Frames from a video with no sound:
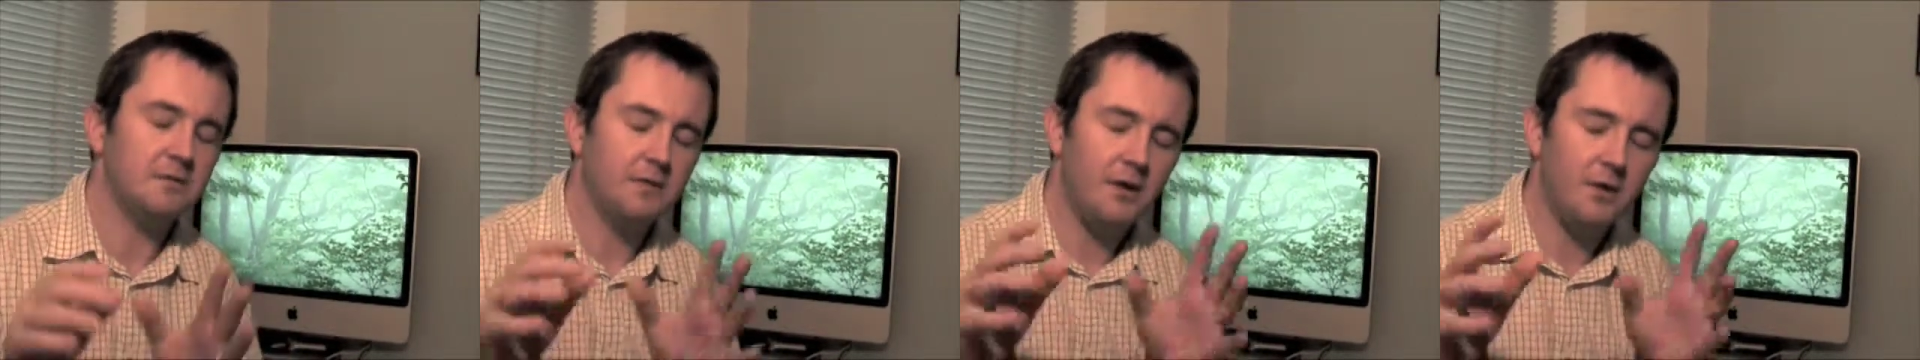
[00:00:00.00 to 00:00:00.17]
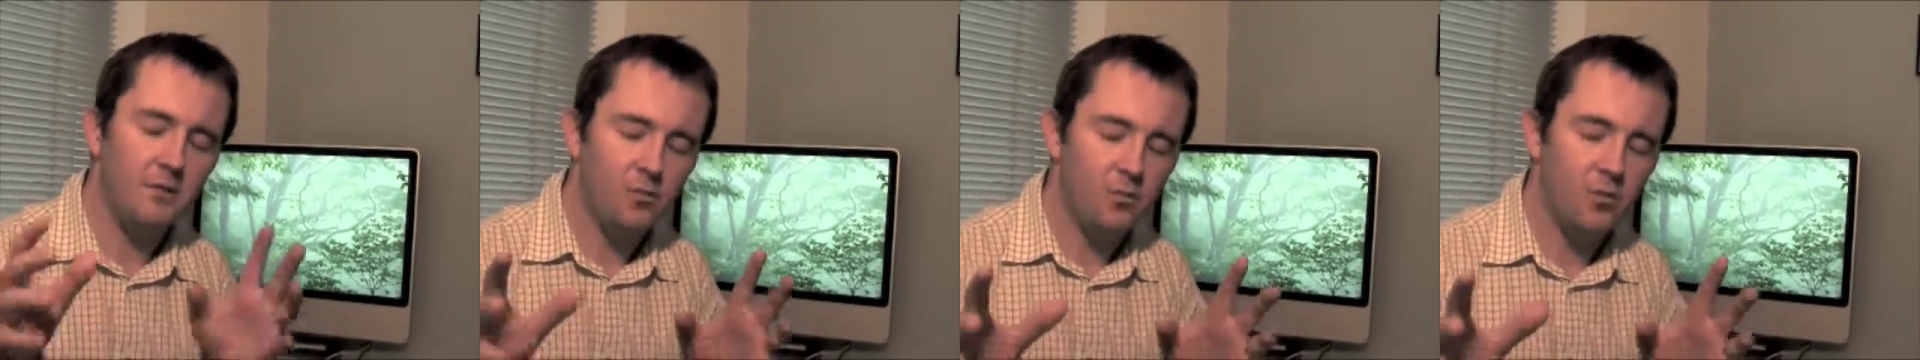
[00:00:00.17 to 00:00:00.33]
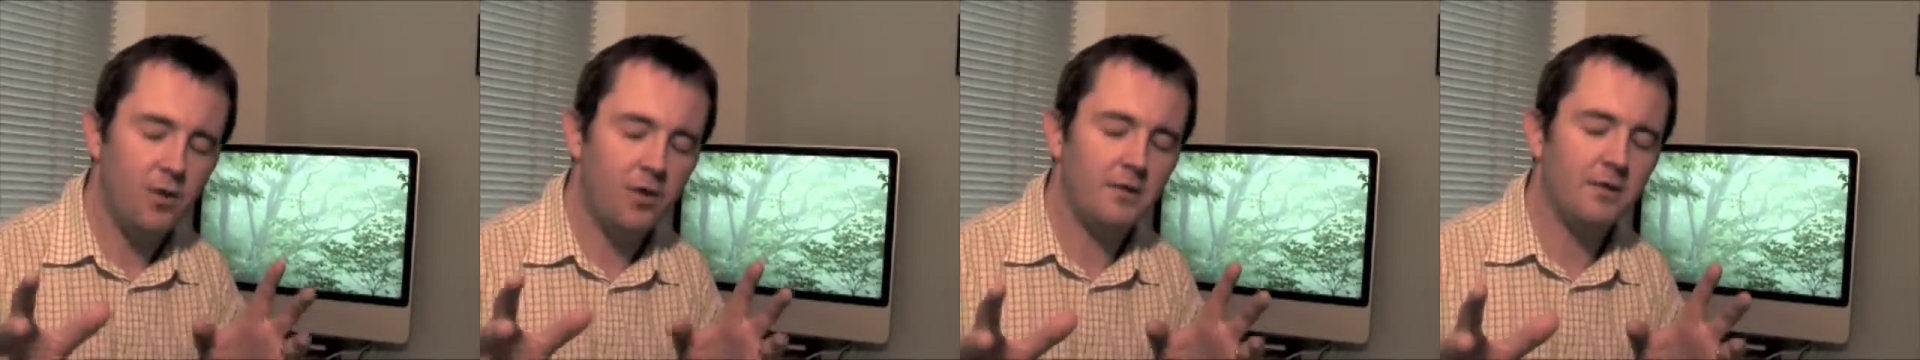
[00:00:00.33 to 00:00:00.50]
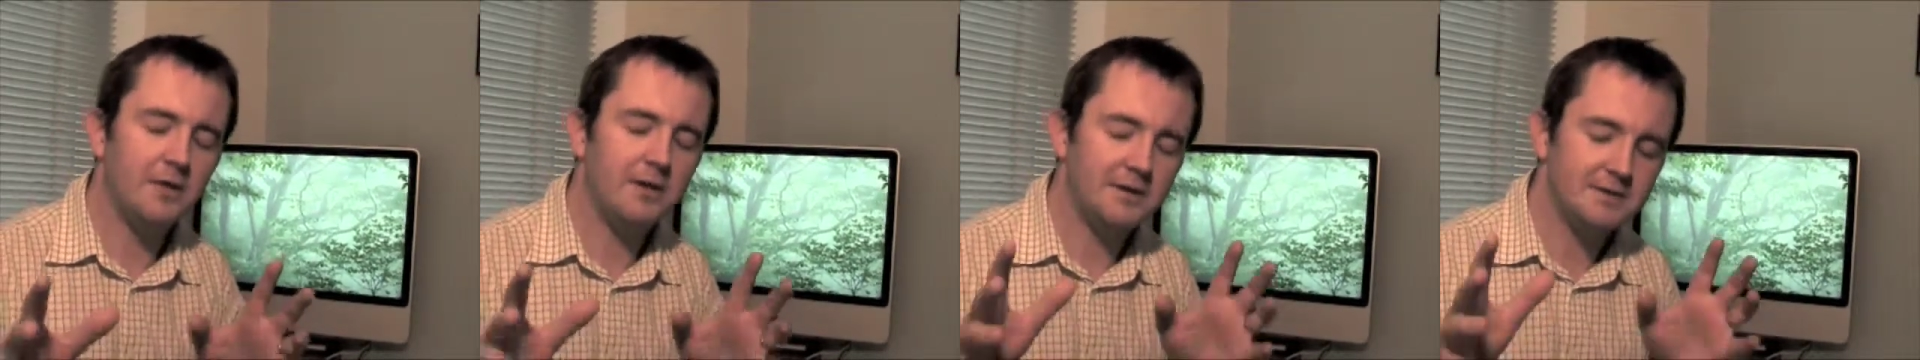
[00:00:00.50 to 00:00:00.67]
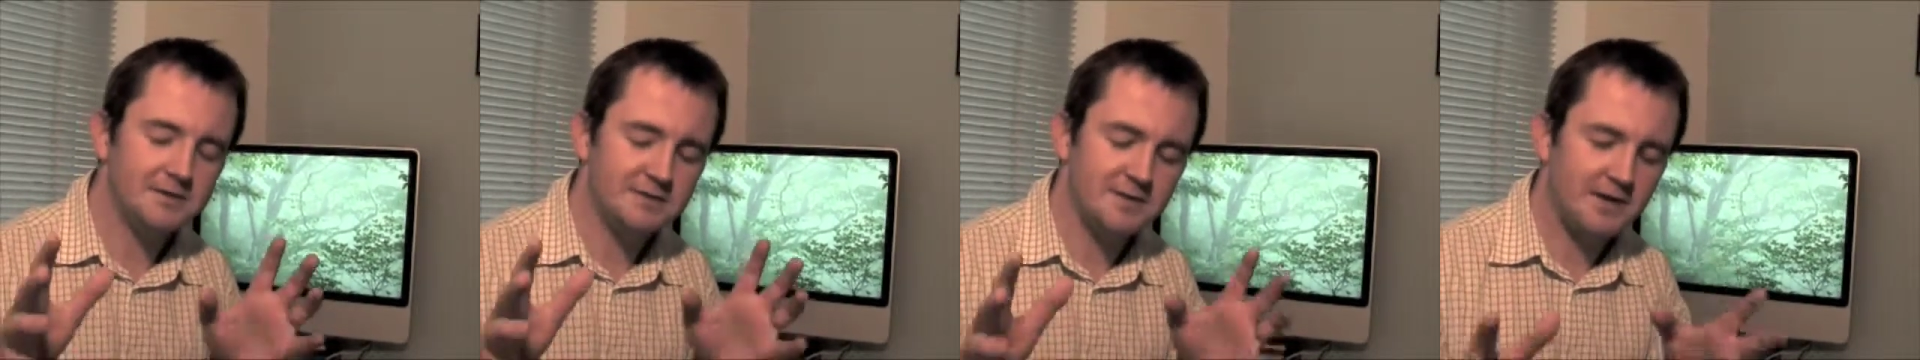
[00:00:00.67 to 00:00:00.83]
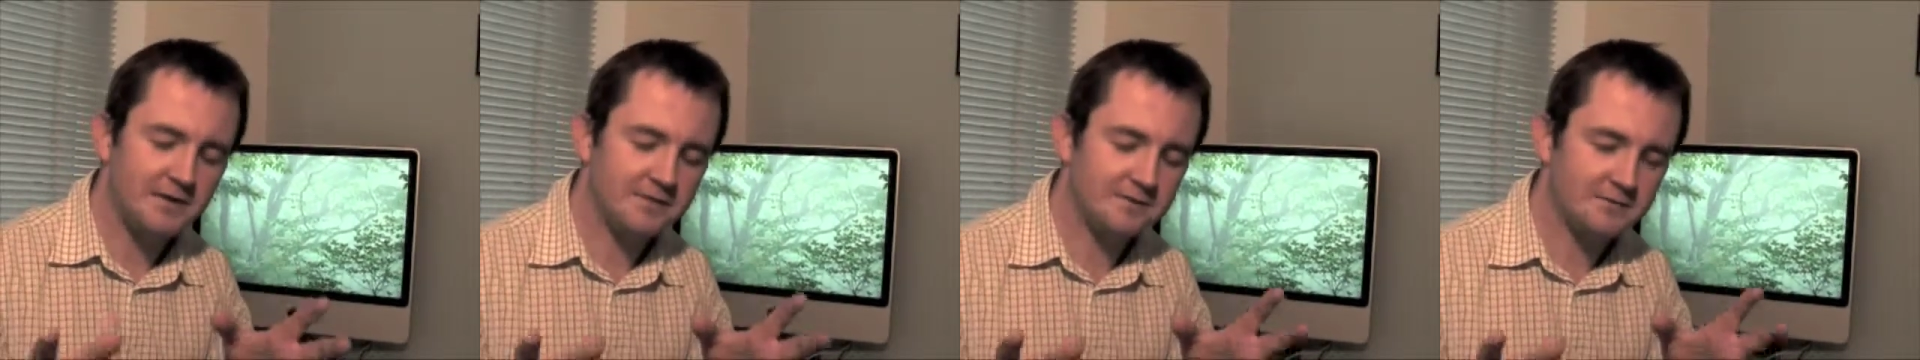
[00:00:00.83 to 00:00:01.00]
Don't worry, it
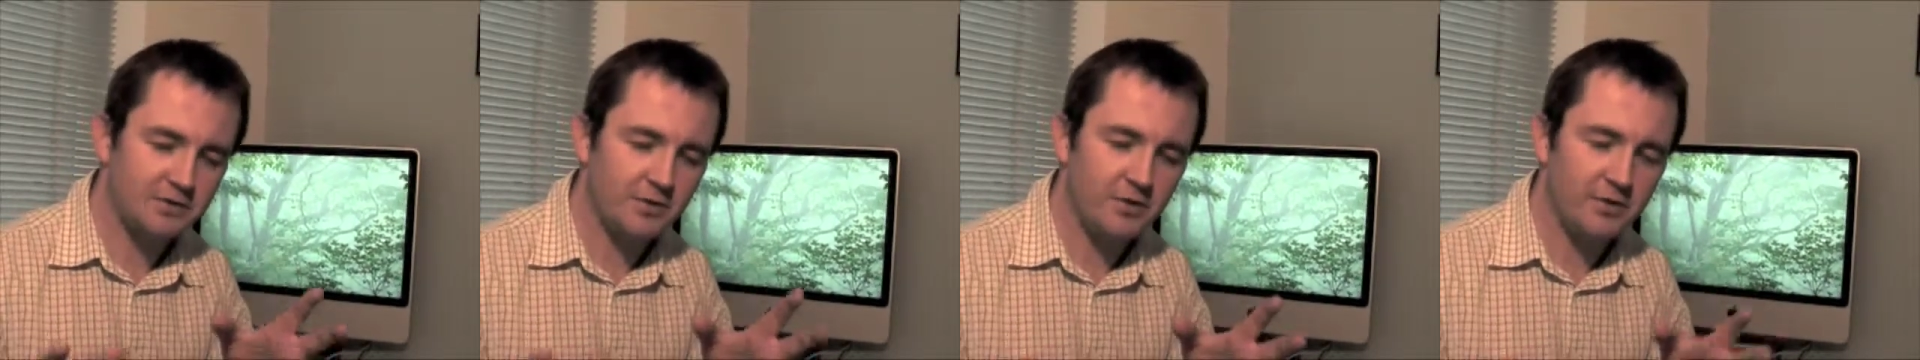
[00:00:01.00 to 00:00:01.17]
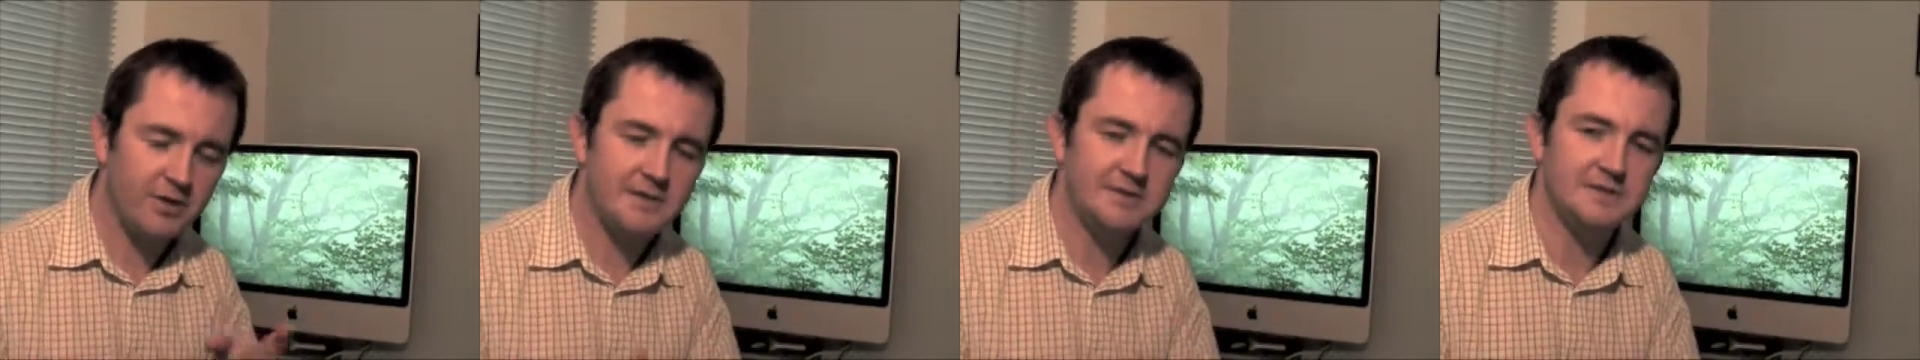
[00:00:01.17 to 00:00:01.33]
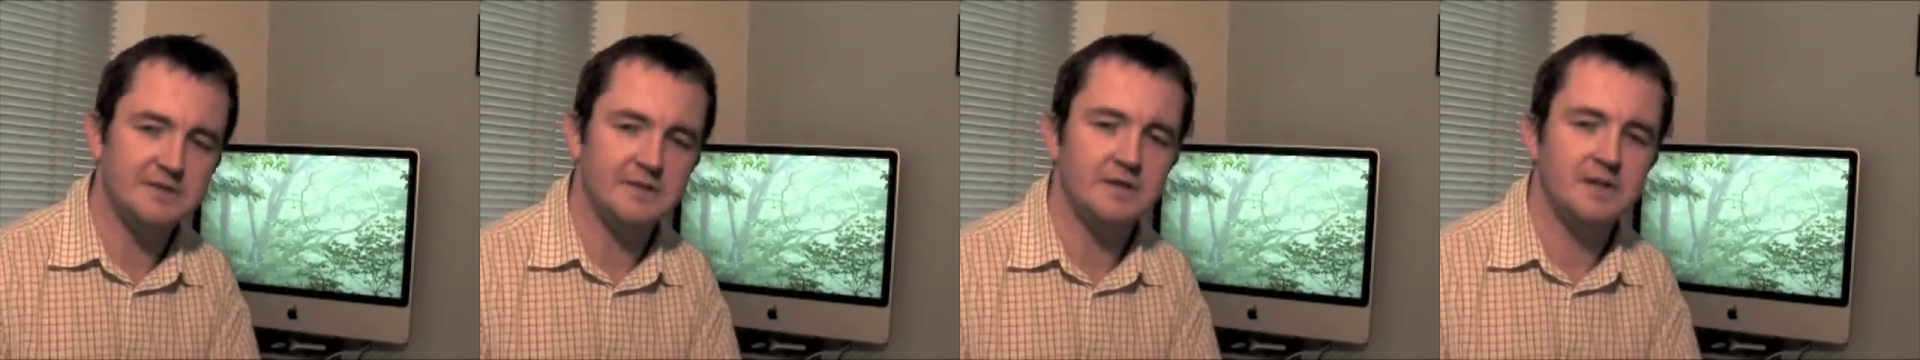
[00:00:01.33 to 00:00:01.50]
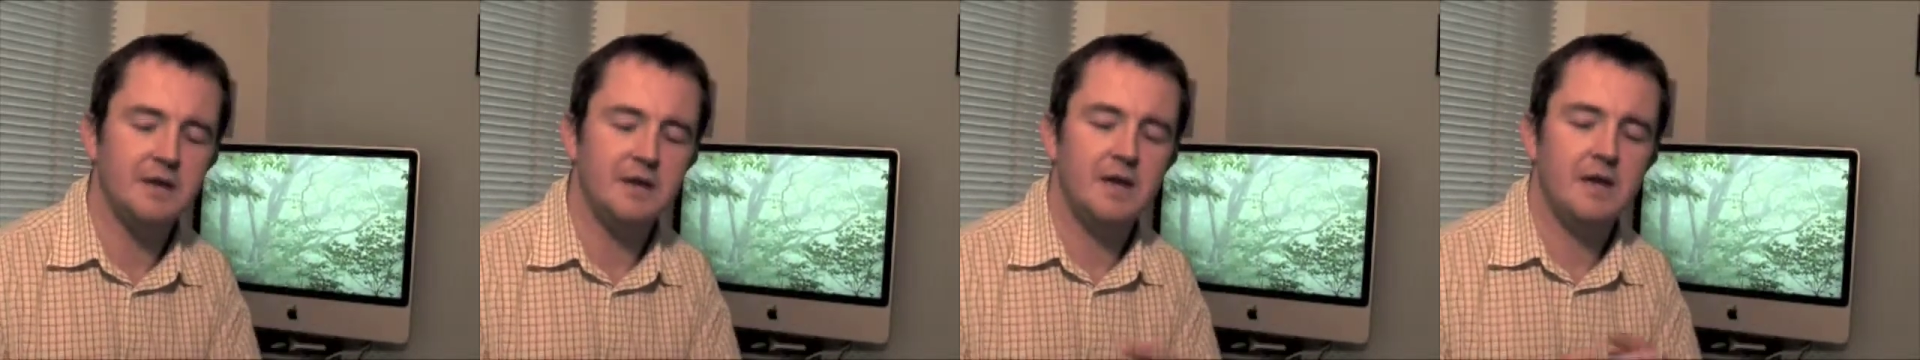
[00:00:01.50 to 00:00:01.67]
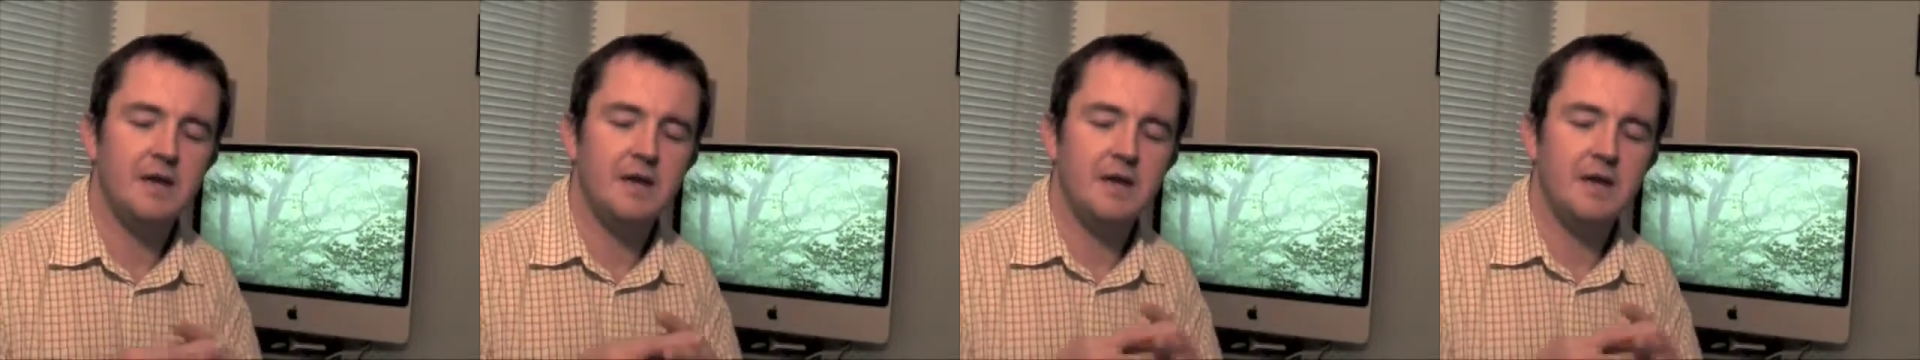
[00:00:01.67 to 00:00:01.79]
sounds crazy.